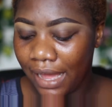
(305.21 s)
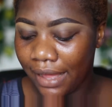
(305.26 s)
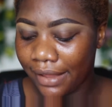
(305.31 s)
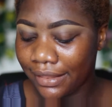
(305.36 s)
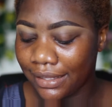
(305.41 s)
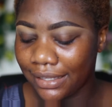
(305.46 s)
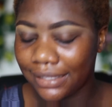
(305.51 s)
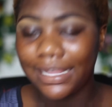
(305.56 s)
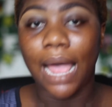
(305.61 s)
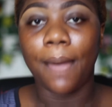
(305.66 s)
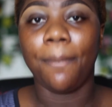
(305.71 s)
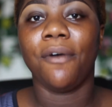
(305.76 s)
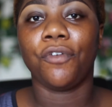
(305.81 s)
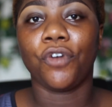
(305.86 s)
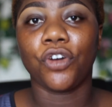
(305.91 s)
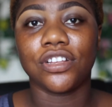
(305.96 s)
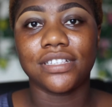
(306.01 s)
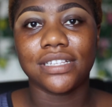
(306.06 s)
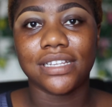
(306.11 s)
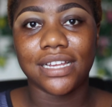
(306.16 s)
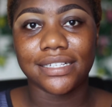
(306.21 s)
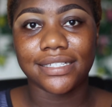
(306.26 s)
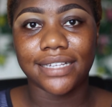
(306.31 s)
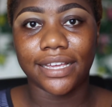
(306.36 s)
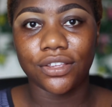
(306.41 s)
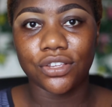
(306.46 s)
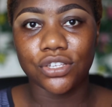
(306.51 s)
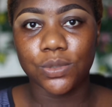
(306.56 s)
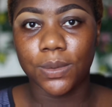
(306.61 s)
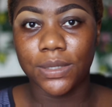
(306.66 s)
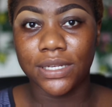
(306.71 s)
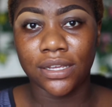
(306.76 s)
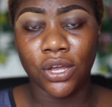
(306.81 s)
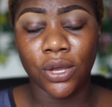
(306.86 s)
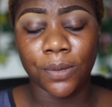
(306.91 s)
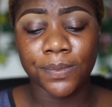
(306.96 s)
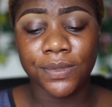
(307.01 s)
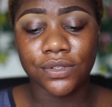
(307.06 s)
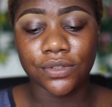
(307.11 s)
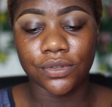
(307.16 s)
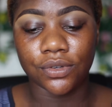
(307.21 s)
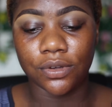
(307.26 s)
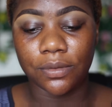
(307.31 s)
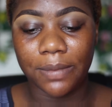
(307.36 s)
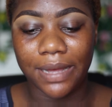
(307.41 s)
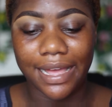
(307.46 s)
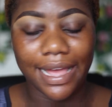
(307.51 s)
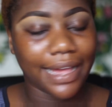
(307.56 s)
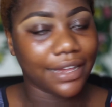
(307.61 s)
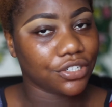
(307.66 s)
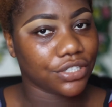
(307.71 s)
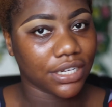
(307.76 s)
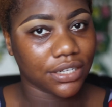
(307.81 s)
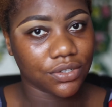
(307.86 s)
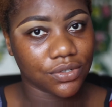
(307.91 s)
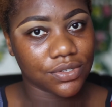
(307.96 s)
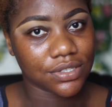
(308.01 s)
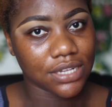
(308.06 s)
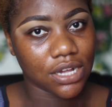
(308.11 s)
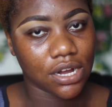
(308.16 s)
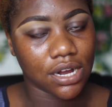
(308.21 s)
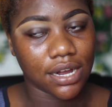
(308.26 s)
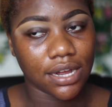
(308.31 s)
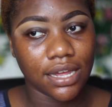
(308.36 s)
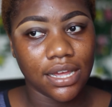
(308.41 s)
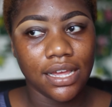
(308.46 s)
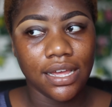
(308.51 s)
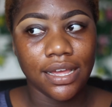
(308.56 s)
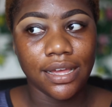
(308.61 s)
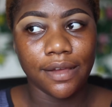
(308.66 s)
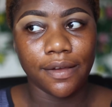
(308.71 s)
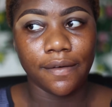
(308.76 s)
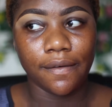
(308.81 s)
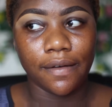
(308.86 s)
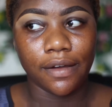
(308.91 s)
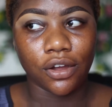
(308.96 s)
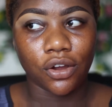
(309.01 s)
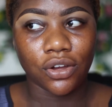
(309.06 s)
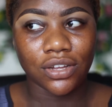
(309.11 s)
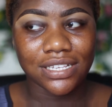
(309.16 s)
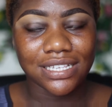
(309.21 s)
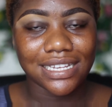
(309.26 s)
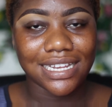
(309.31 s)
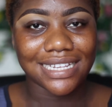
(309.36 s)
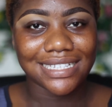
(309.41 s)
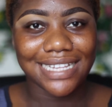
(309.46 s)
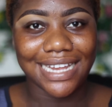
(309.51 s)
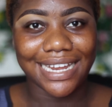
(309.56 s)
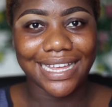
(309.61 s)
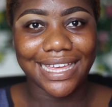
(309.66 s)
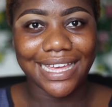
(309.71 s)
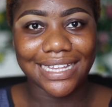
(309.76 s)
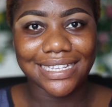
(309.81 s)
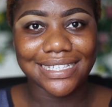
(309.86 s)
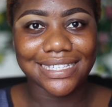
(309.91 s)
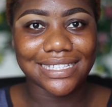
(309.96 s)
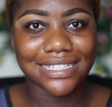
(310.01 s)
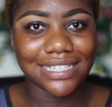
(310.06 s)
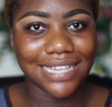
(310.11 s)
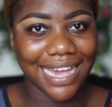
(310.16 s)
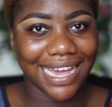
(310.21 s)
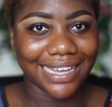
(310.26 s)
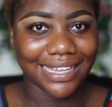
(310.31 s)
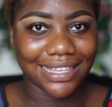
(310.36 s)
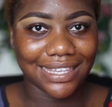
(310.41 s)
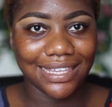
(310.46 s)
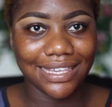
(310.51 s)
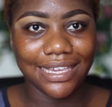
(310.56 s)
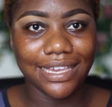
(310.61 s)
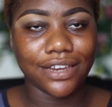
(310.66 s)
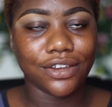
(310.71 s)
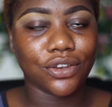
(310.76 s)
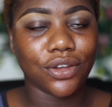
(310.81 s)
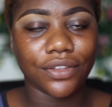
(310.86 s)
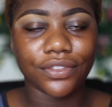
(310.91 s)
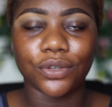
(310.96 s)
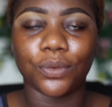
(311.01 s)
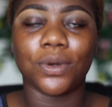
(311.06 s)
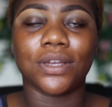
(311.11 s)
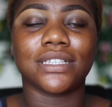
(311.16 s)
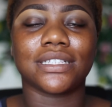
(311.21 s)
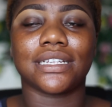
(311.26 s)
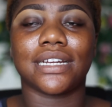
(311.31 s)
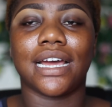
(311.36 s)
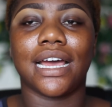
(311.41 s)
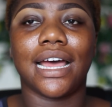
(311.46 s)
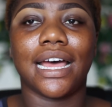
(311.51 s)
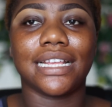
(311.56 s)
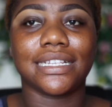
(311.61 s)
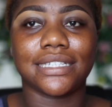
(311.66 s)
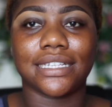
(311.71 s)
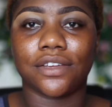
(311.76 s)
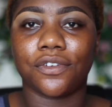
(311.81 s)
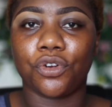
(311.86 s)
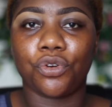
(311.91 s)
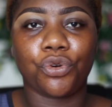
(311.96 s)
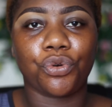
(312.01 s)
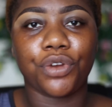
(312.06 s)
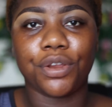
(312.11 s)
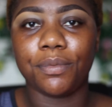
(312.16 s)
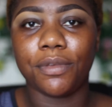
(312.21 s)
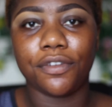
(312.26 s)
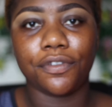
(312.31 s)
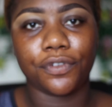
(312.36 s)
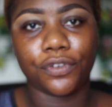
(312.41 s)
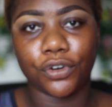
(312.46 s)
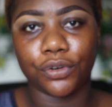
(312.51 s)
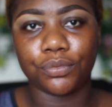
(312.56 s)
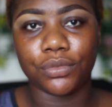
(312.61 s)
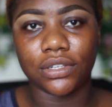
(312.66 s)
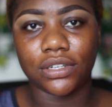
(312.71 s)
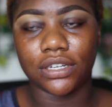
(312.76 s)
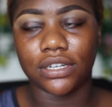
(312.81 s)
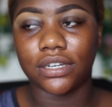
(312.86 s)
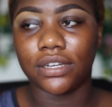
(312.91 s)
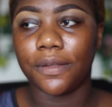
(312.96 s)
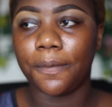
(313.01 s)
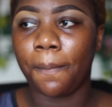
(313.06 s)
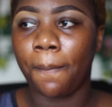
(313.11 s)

And the type of concealers I use when it comes to my eyeshadows are concealers that get tacky, not the ones that has the creamy formula.